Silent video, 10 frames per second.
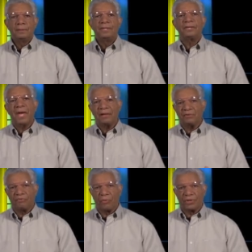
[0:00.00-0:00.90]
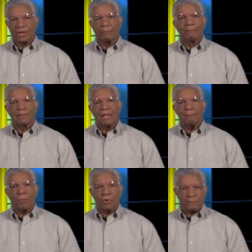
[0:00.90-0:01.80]
In California,
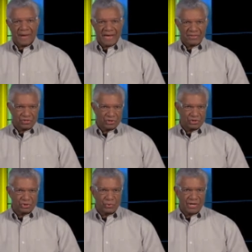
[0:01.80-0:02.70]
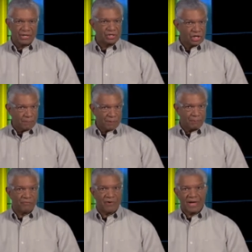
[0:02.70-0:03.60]
bloodborne pathogens training shall be
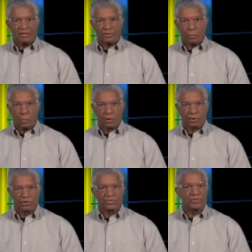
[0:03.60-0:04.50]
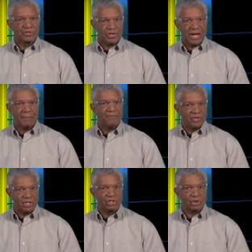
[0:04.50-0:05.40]
provided to workers at the time of
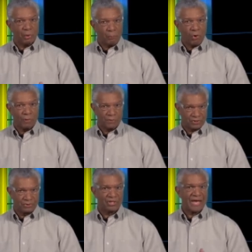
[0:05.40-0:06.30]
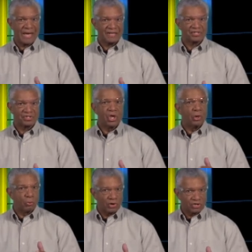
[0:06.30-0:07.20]
initial appointment to tasks
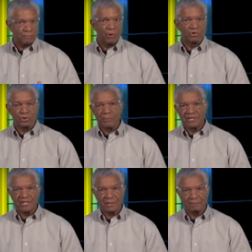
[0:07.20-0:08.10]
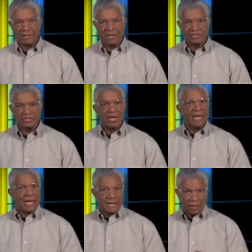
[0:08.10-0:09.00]
where exposure may take place,
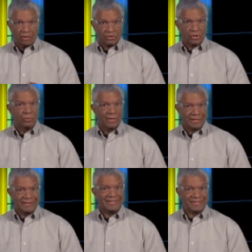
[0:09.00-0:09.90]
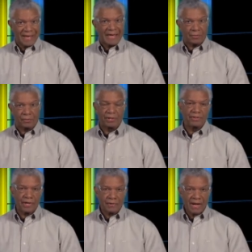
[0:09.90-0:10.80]
and also at least annually
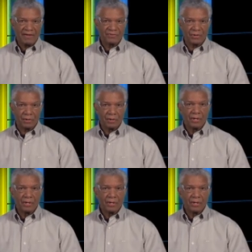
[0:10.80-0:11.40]
thereafter.